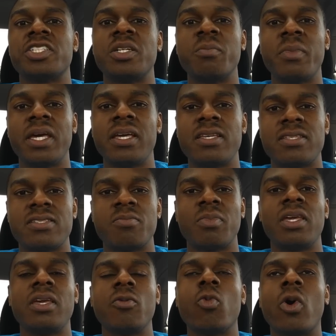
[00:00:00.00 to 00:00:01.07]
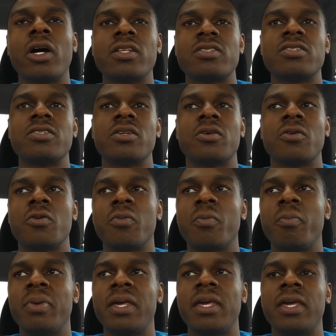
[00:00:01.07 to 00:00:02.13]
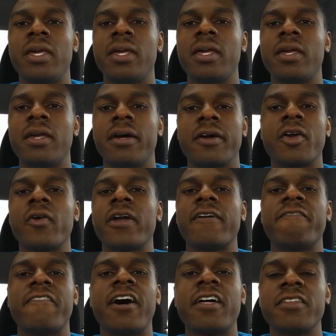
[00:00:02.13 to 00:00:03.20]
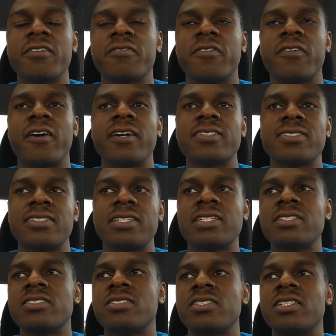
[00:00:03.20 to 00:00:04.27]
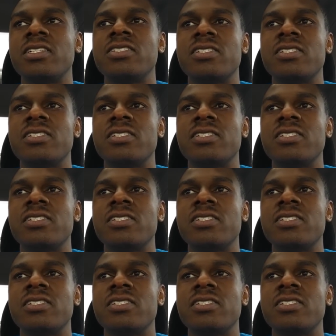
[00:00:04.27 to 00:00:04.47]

She makes me want to be a great father for our son. She